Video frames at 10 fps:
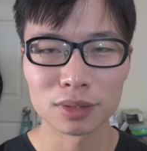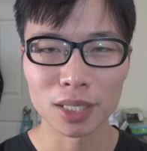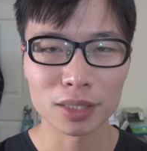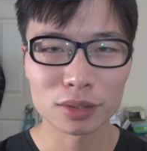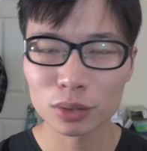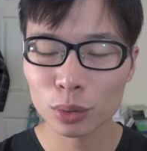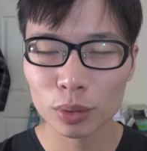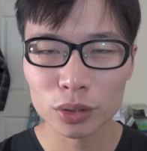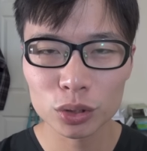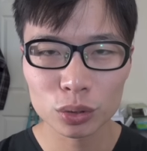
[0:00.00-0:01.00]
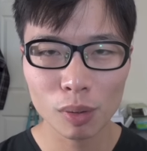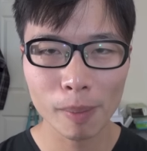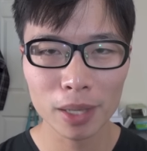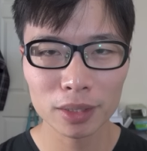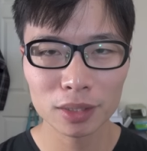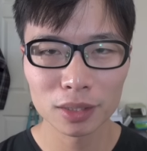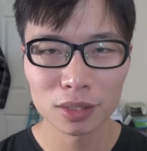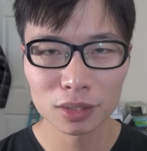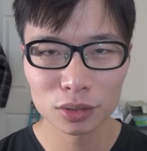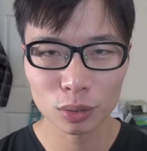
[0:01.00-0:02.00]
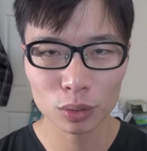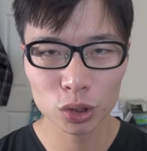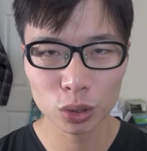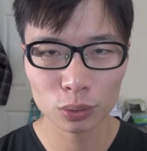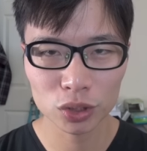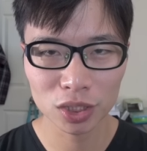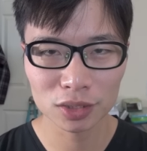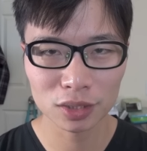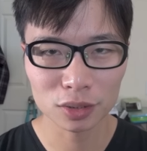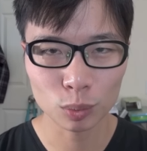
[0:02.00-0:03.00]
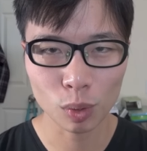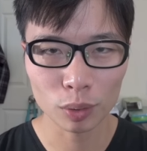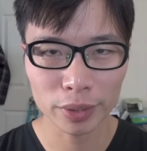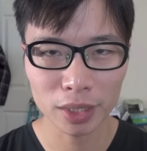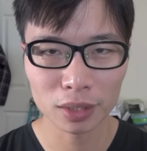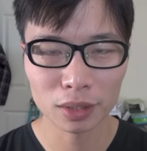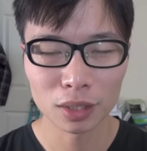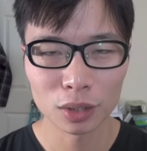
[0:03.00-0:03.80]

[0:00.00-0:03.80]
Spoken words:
Like, there are so many social justice warriors